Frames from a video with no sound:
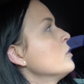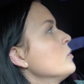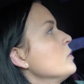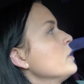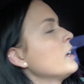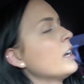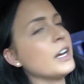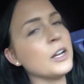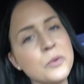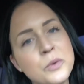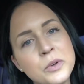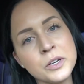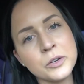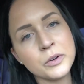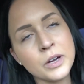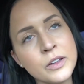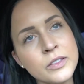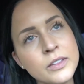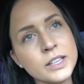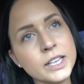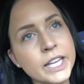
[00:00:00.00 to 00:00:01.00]
We kind of went
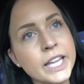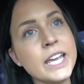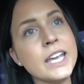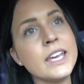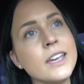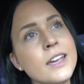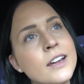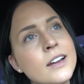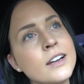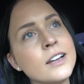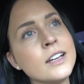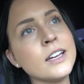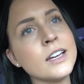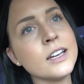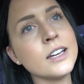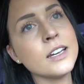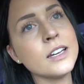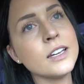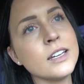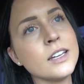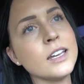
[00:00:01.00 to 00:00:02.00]
around the lake area
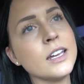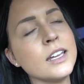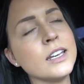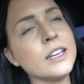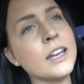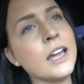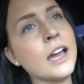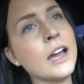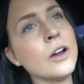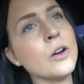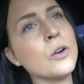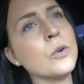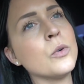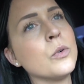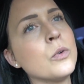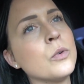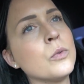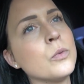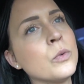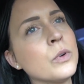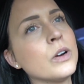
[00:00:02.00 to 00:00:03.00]
and now
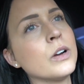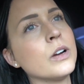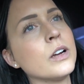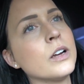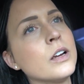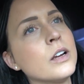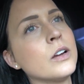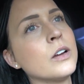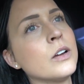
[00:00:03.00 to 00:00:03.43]
we're